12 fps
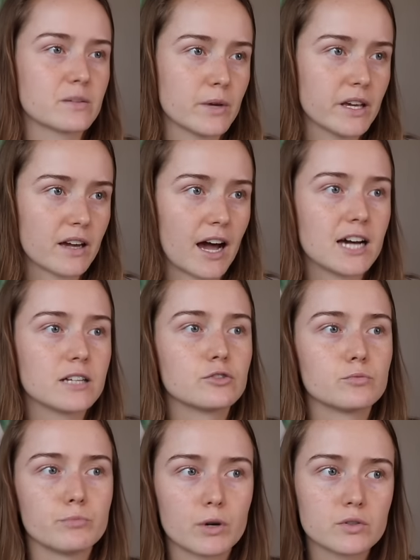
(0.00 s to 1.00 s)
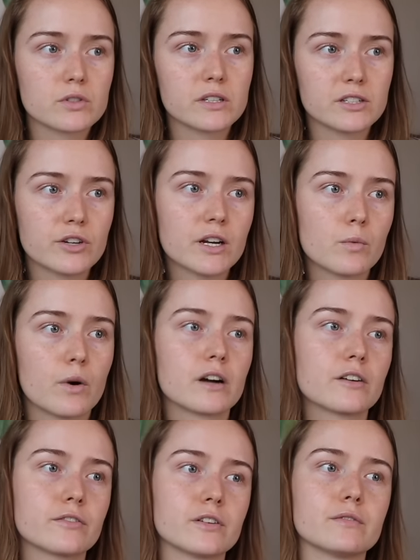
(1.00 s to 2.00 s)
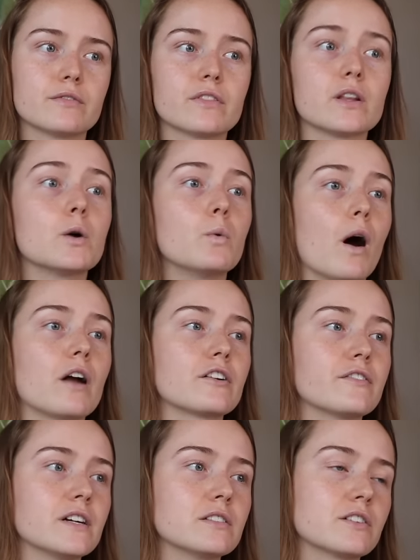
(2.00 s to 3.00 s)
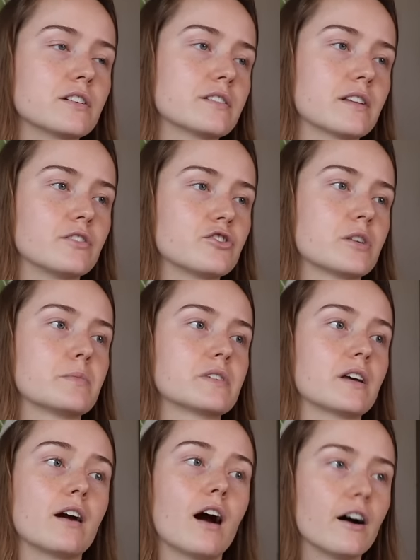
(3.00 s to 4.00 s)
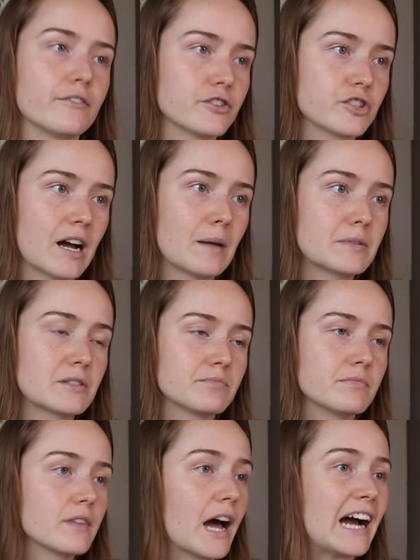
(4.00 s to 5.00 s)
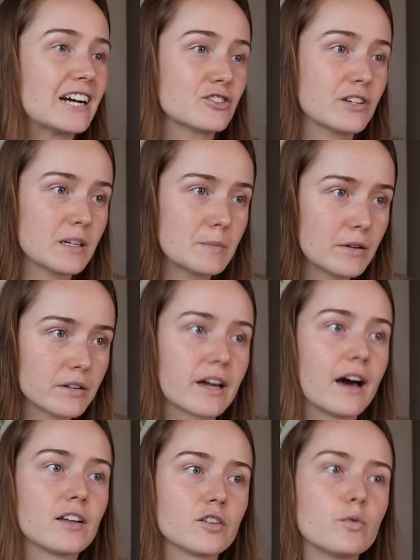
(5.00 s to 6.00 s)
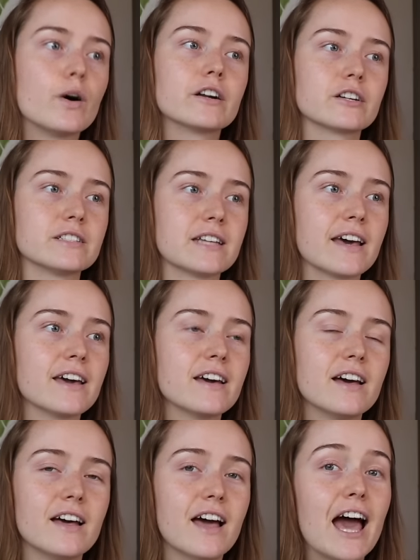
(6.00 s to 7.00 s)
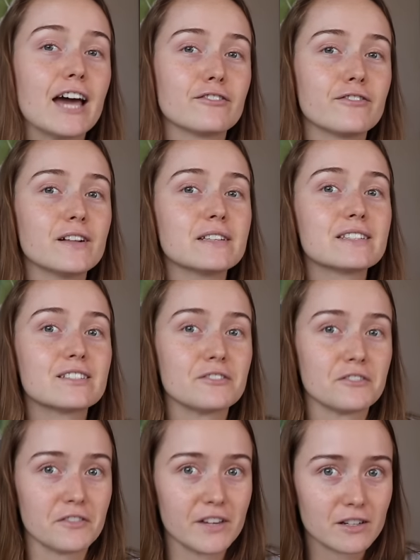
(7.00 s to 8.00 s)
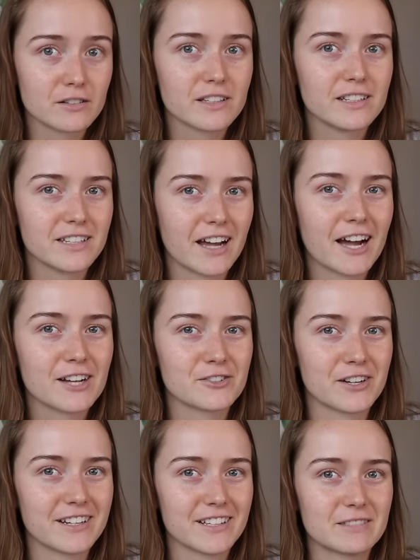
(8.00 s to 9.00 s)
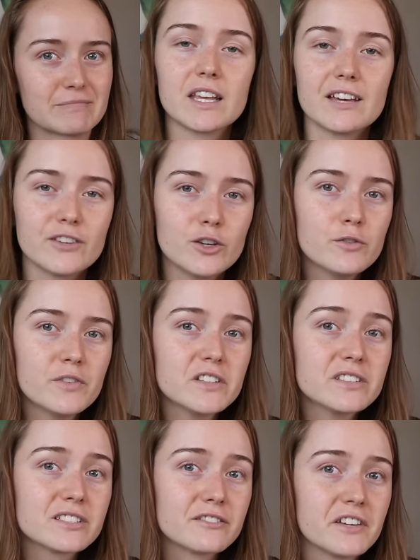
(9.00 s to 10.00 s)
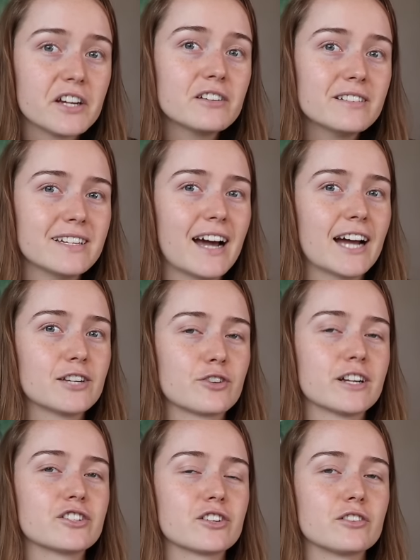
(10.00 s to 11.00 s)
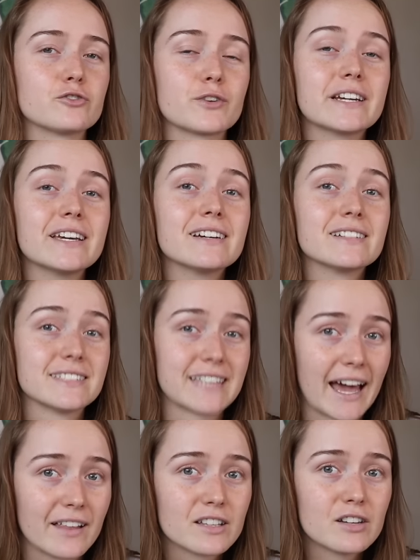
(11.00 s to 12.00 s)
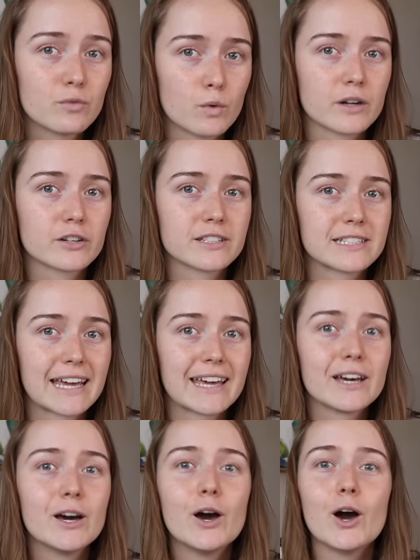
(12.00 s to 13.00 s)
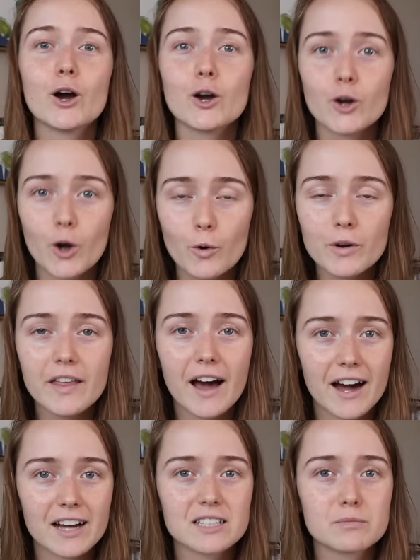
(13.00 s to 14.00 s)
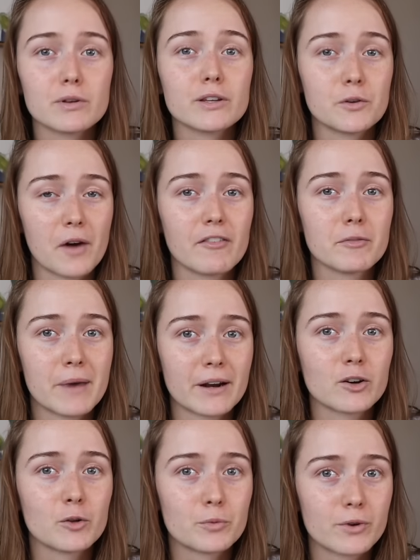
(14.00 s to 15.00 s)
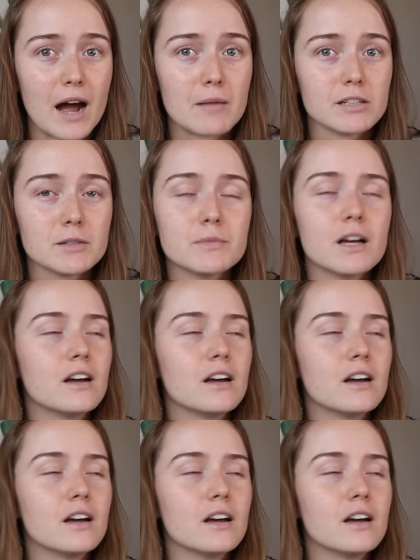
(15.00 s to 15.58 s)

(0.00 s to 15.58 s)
week, I mostly drank water from flow water filters in gyms and coffee shops. I drank about a gallon of water a day, and felt severely dehydrated. If you feel severe dehydration drinking a gallon of water a day, go to the hospital, you have a medical problem,